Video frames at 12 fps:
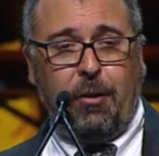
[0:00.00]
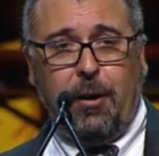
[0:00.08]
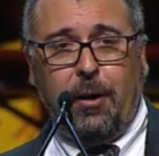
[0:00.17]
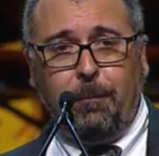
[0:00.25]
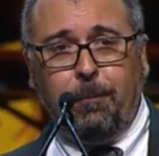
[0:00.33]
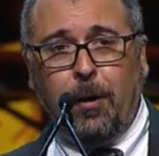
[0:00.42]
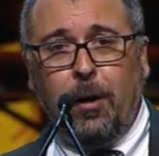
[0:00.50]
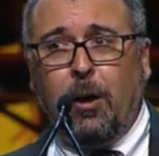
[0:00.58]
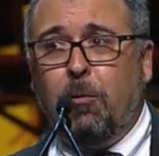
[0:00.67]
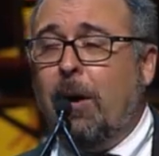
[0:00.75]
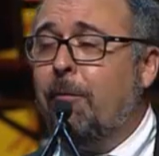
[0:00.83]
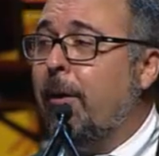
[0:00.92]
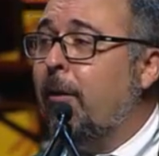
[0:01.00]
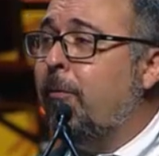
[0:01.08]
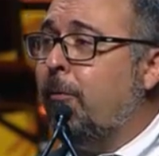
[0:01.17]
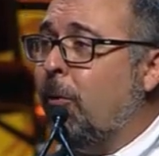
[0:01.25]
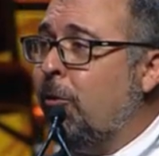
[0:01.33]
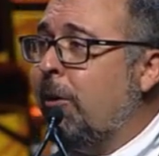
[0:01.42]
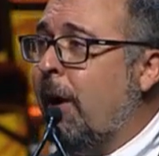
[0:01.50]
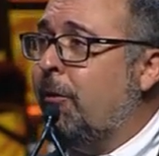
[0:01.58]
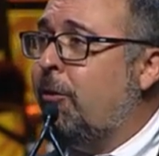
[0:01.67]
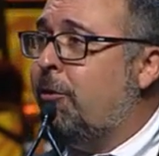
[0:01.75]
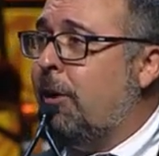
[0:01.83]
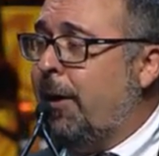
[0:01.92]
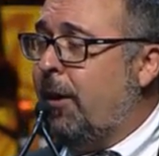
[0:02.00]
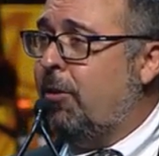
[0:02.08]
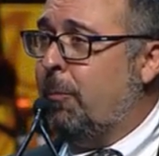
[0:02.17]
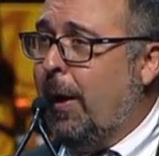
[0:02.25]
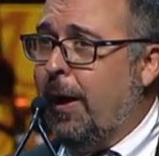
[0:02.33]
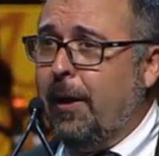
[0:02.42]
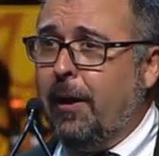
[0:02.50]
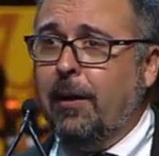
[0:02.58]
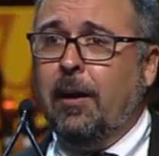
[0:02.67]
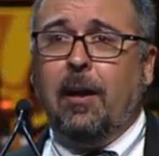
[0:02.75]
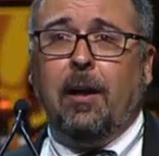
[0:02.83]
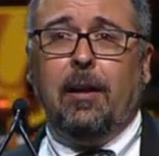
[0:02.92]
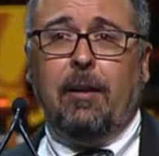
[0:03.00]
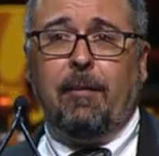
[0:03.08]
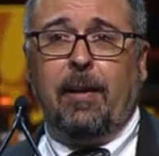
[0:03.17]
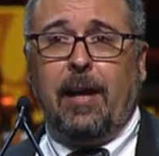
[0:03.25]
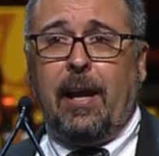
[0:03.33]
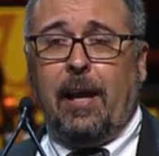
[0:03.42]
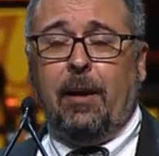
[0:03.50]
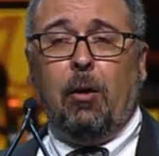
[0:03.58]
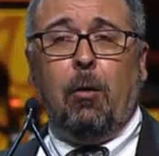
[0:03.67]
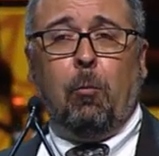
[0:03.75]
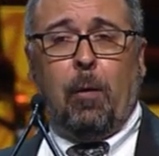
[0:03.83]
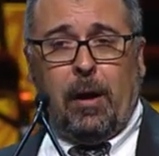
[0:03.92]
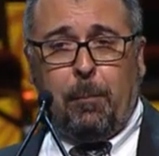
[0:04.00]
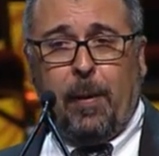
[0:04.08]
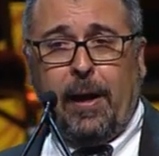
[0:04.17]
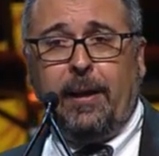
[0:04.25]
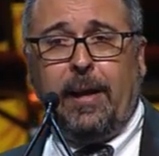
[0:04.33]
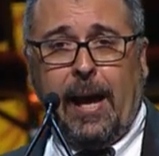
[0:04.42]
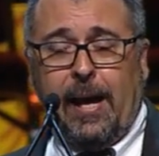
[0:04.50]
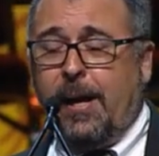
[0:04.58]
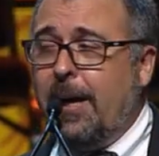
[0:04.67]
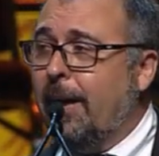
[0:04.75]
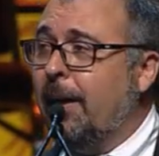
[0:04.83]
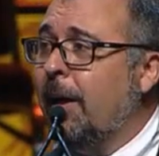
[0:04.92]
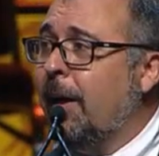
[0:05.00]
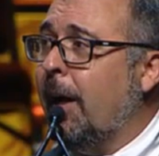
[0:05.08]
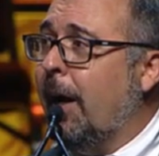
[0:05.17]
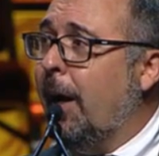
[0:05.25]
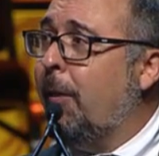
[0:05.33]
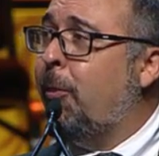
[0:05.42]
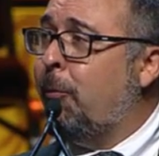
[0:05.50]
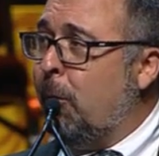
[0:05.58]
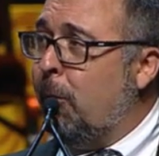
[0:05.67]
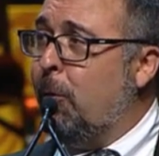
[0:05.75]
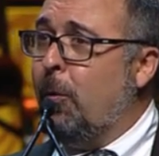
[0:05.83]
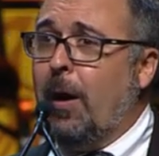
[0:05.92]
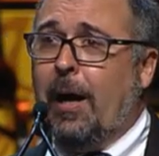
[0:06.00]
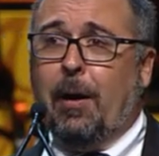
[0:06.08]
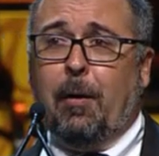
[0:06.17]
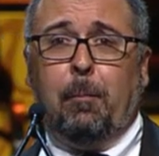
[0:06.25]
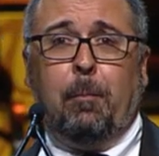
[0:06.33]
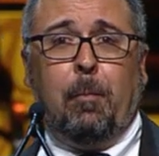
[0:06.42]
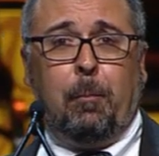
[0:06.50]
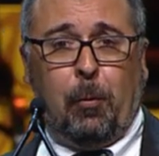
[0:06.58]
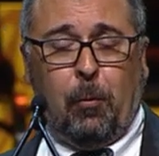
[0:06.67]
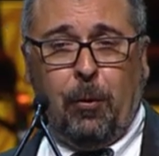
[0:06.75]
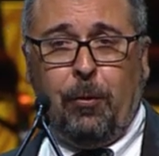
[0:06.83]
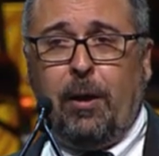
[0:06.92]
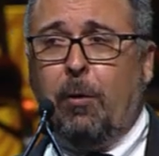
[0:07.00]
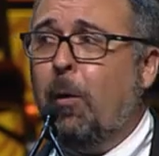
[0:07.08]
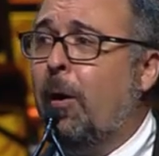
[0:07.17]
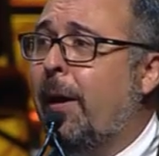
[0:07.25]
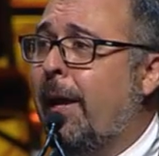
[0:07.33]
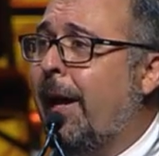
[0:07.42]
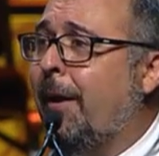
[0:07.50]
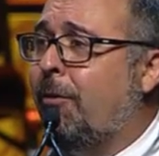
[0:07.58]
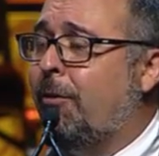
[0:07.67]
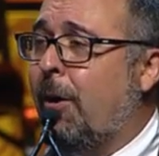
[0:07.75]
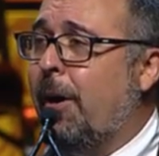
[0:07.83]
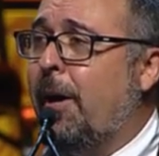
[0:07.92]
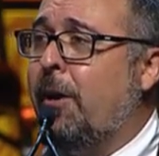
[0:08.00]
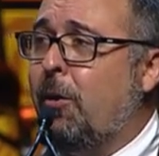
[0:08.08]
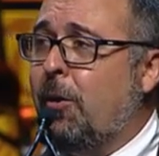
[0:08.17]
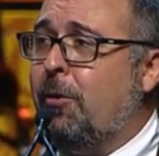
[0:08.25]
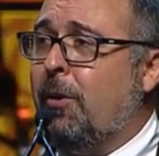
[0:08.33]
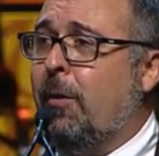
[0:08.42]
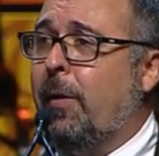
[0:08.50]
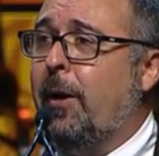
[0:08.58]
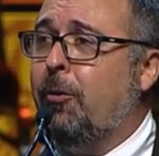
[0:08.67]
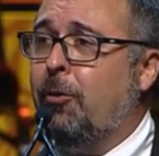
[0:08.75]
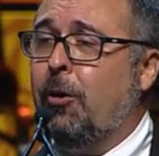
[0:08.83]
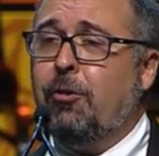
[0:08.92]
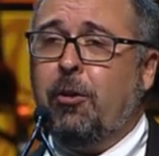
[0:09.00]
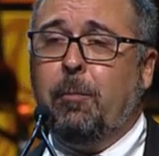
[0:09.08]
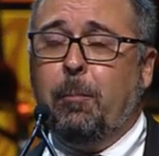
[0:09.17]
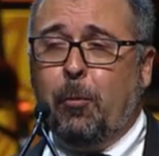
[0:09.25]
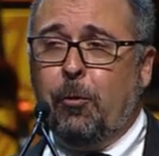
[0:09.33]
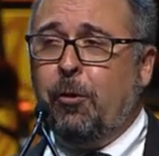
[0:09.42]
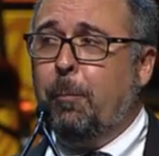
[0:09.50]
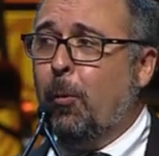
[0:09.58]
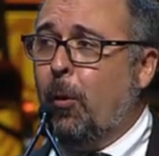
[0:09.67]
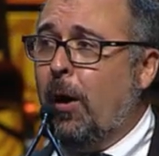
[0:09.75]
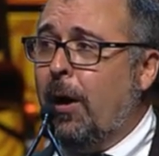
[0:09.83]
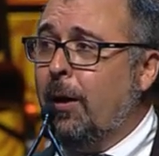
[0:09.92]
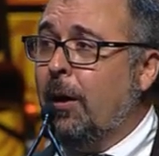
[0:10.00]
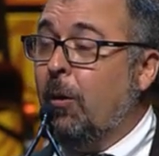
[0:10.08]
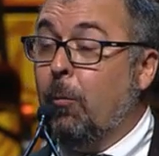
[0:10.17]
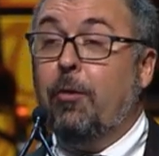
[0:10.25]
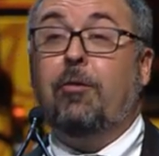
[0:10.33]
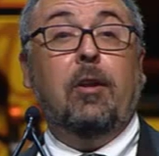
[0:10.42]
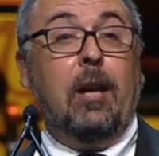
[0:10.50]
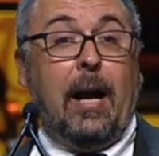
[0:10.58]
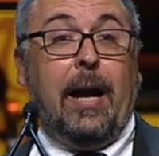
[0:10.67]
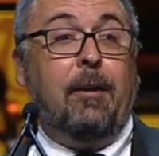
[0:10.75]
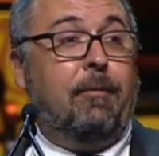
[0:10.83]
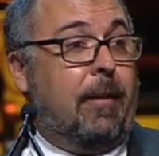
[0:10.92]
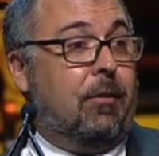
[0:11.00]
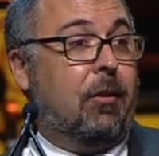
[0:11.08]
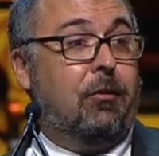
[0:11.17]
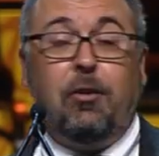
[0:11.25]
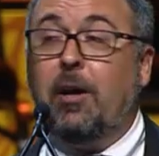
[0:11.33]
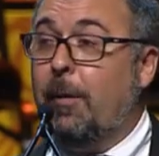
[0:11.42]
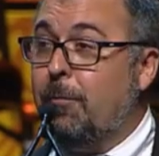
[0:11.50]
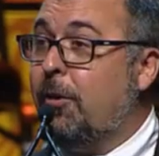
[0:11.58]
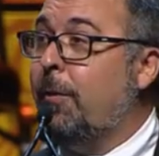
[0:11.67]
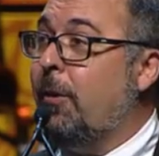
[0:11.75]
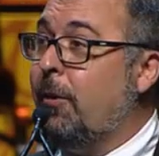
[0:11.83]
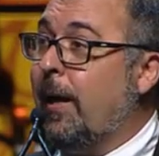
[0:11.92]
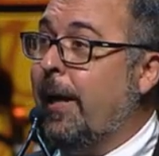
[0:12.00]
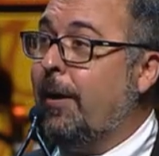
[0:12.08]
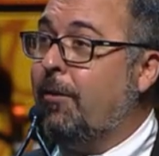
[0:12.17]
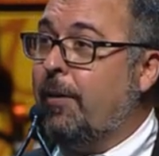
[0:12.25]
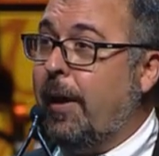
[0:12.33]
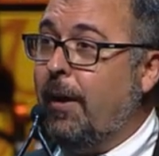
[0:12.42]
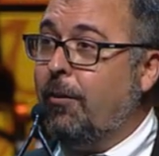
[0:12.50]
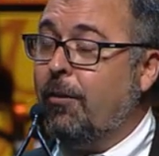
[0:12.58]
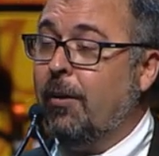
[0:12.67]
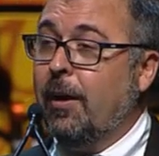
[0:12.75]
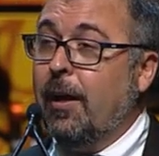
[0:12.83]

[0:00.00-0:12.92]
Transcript: year. Reverend Fulgence Jaggi Jimana, living in Winnipeg, Canada, through Burundi, where he had started a Unitarian church in Bujumbura, was denied a visa to come to the United States,